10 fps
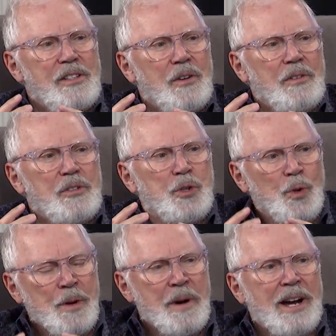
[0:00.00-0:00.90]
The
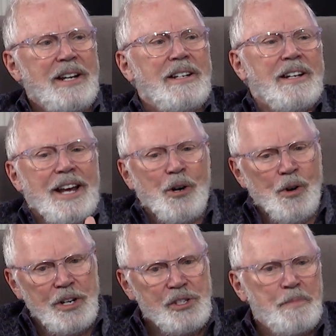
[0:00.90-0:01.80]
Shulamite, let
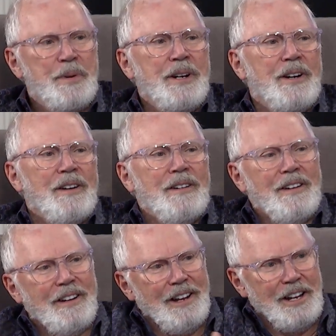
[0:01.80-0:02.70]
her disappear
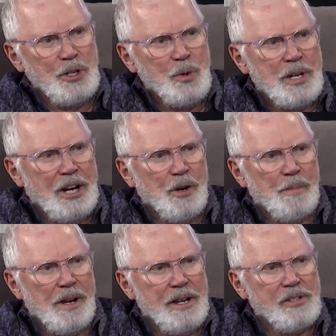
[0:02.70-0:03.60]
and you take her
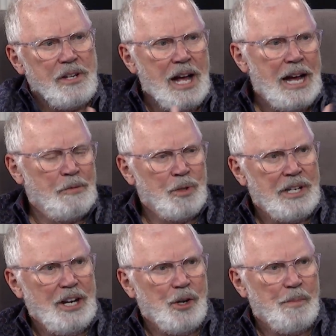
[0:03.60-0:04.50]
place. I will
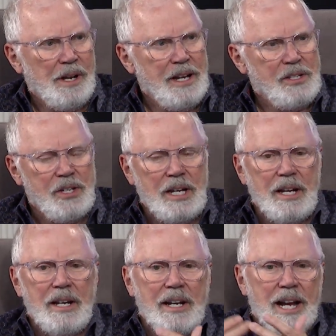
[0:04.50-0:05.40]
take her place.
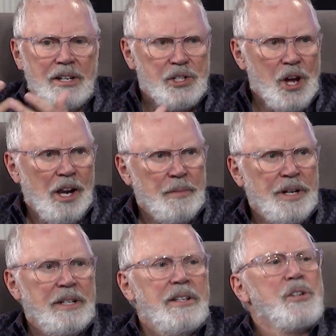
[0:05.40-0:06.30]
And
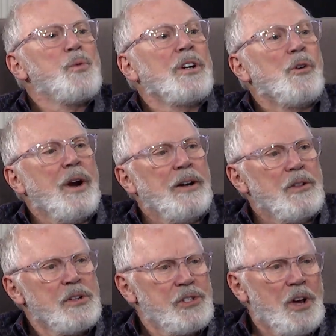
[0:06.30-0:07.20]
Solomon, there's one
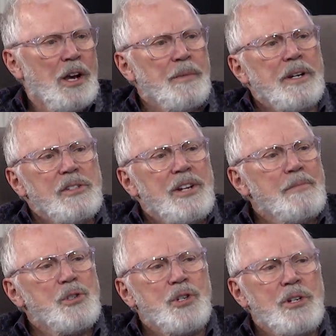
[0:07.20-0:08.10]
greater than Solomon. His
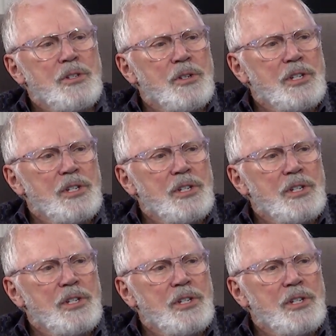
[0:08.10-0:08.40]
name's Jesus.